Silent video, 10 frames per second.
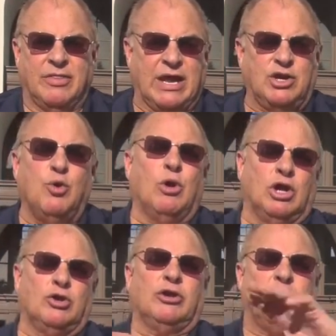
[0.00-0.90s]
Then you will
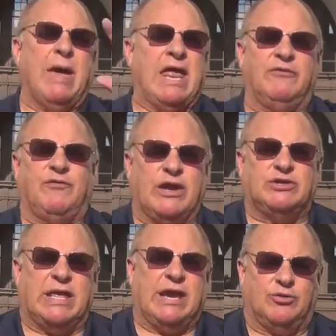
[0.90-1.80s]
learn to
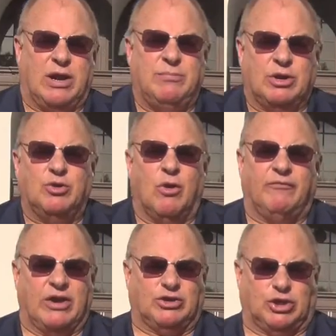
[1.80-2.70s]
manifest that dream into a
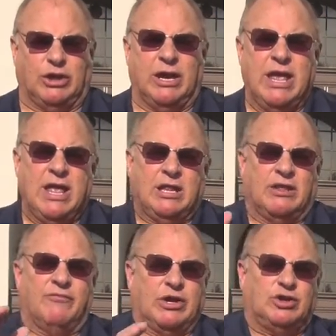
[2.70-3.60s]
vision.
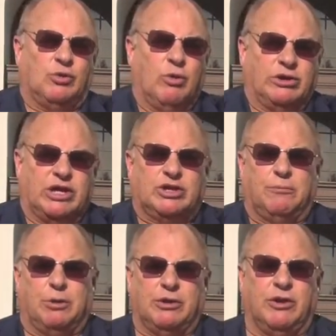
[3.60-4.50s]
The vision will
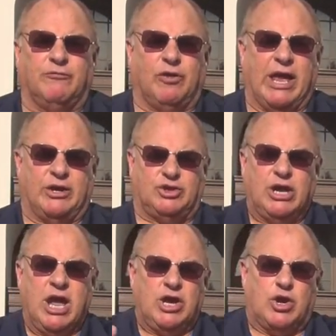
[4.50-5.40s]
discipline your flesh.
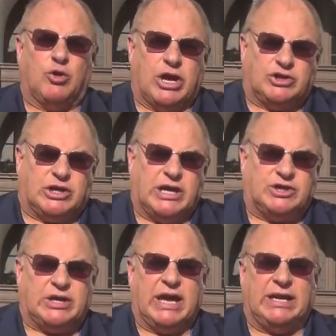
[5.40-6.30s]
You can stay
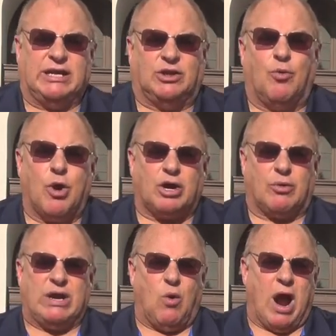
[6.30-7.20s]
steady at the work
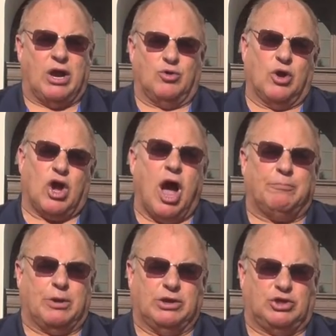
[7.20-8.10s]
required to
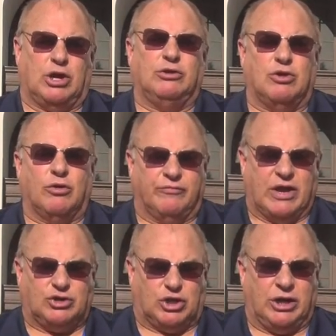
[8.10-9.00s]
accomplish your
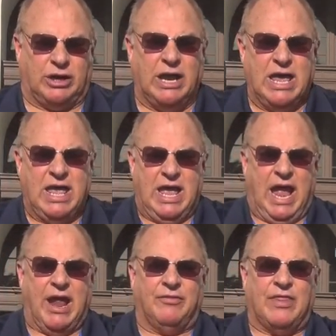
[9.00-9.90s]
vision,
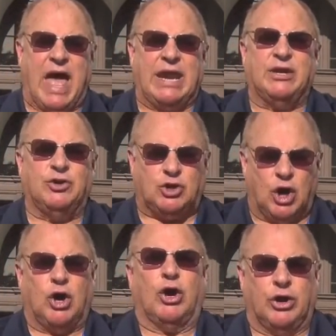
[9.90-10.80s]
and that in
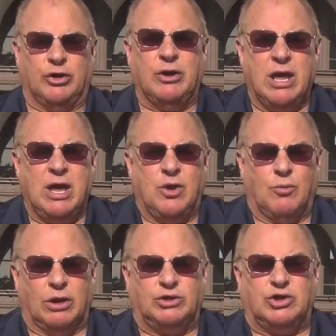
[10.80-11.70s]
turn
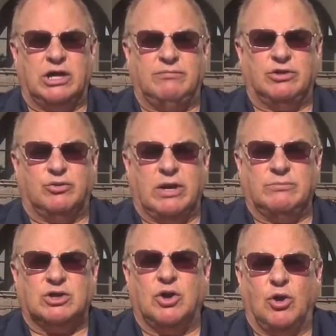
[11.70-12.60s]
will achieve the
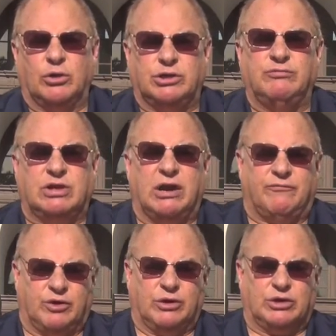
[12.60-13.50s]
dreams and goals you've set
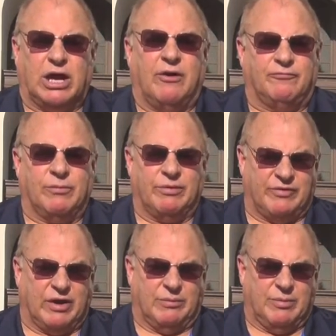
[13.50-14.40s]
for yourself from the
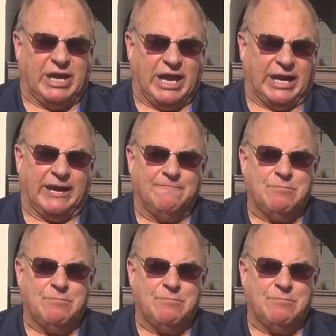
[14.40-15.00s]
very beginning.